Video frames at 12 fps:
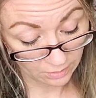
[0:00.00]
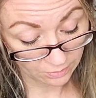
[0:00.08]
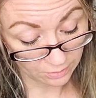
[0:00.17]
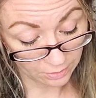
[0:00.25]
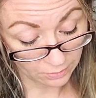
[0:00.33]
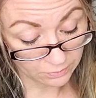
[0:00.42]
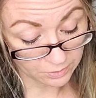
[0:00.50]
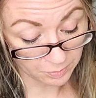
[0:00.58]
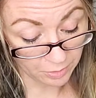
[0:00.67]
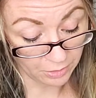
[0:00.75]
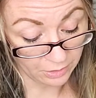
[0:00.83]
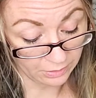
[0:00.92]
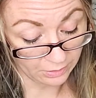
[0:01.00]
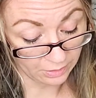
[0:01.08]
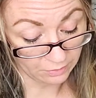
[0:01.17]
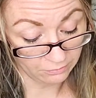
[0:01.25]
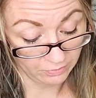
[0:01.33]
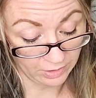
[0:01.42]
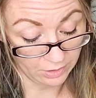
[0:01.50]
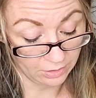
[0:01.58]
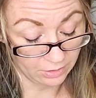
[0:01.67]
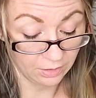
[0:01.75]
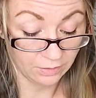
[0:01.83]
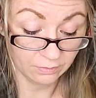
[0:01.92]
the notes burning like a fire
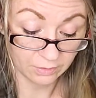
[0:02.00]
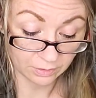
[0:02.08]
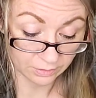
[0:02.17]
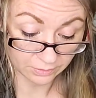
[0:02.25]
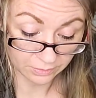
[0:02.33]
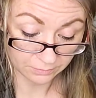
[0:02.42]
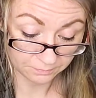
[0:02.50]
in the heart.